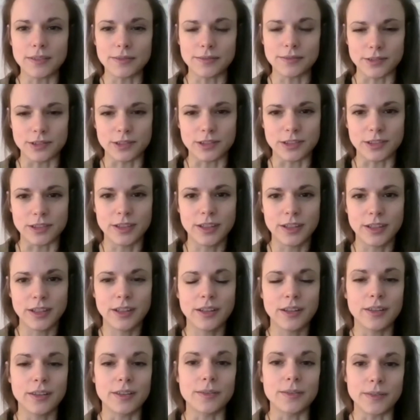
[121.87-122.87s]
for
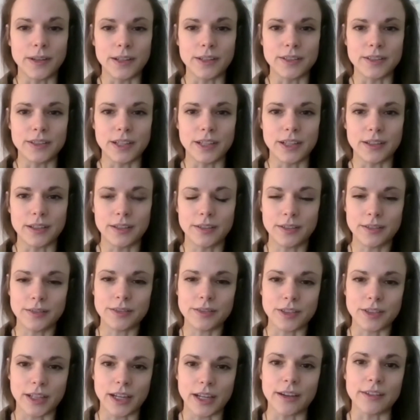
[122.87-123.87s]
the funding
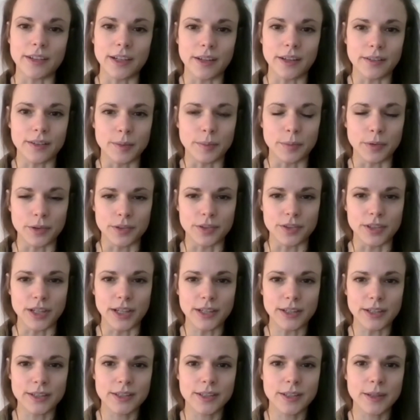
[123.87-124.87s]
to carry out the
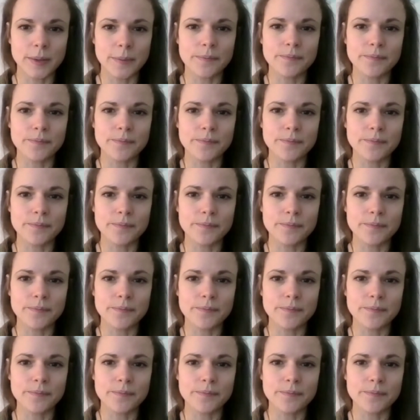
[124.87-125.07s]
project.